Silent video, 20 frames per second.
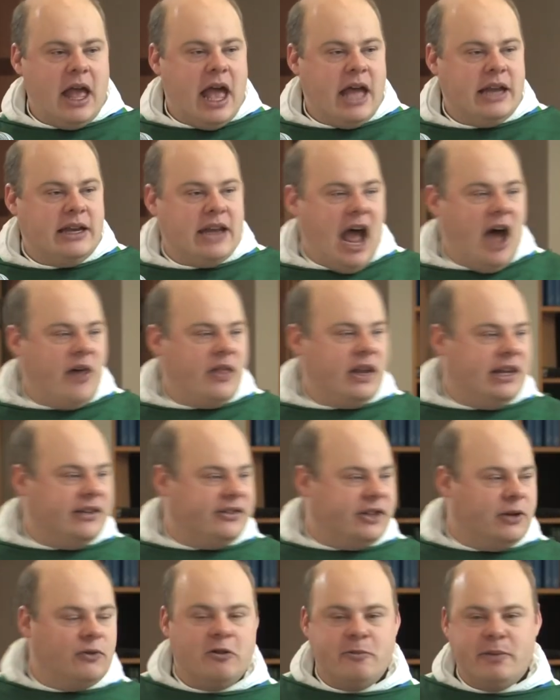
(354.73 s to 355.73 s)
And now that
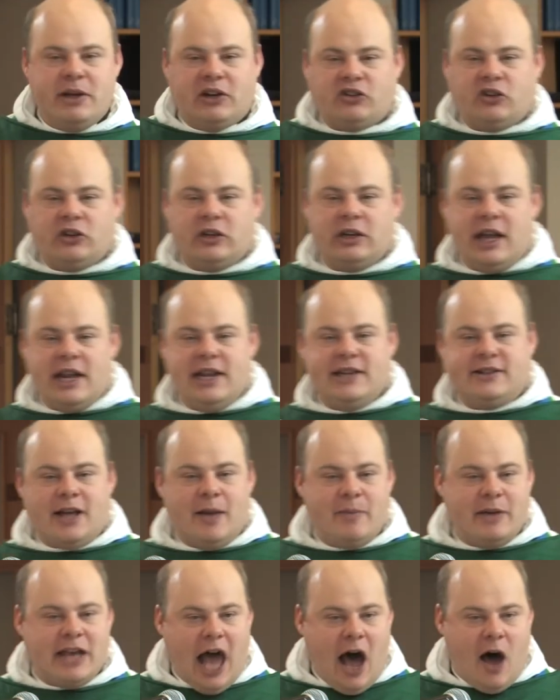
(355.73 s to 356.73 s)
he's in remission and he's
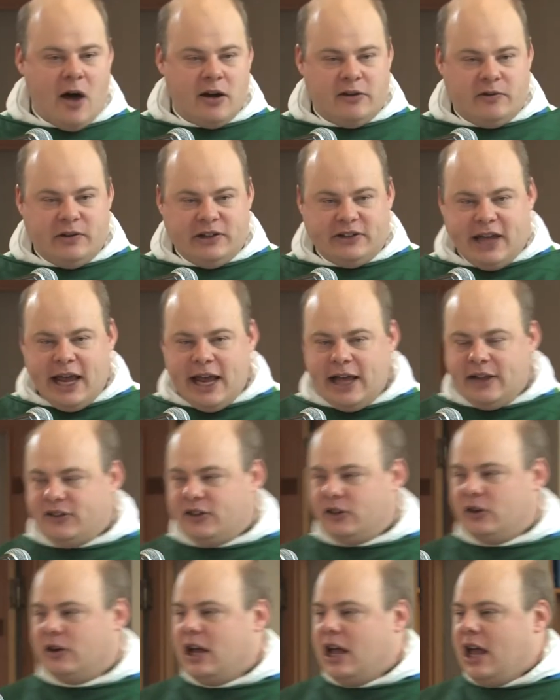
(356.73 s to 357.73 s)
coming out of his
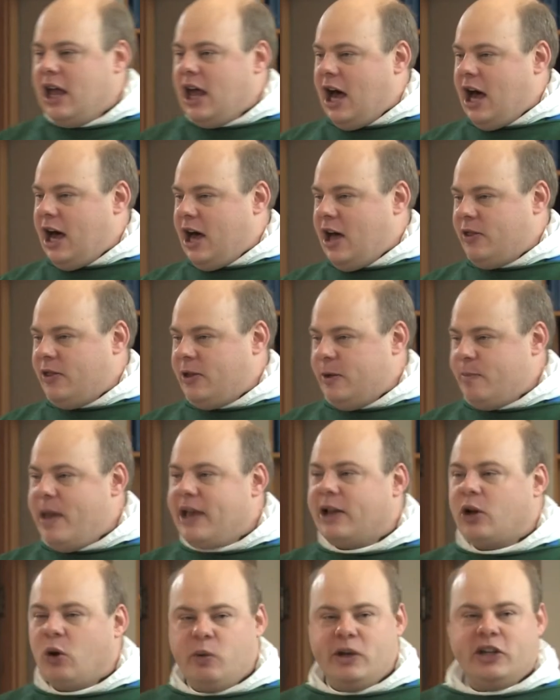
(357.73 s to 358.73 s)
cancer, uh, the
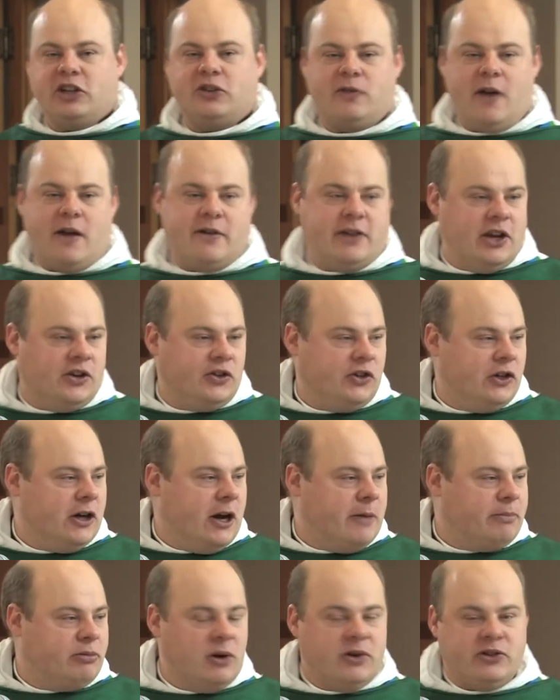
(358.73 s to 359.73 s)
Make-A-Wish Foundation
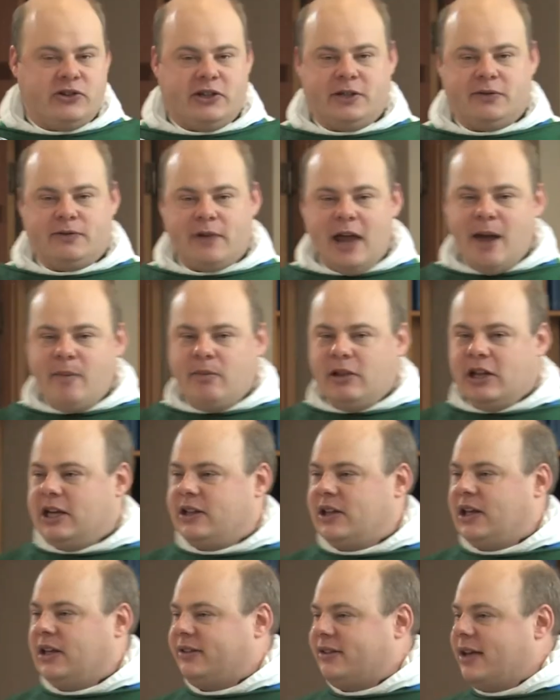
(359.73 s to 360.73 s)
approached his family
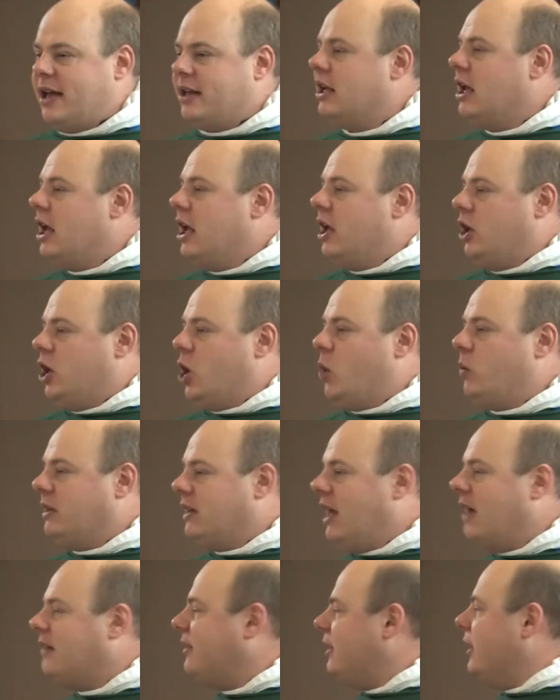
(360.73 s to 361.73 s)
and they said, you know, we'd
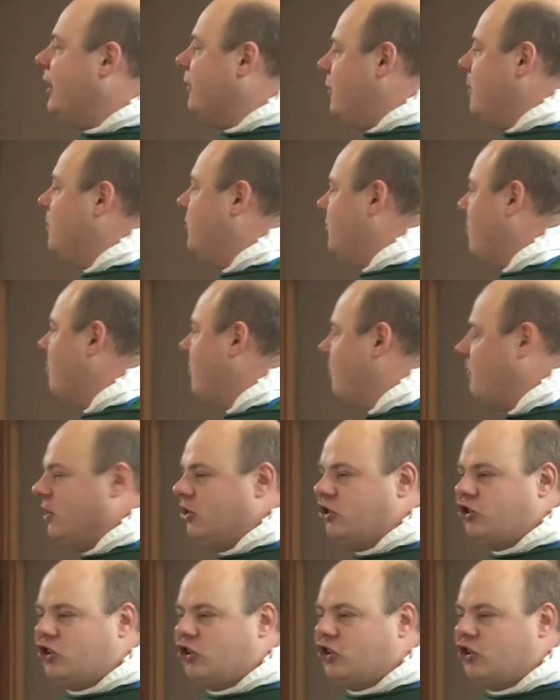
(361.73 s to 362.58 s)
like to give him some of his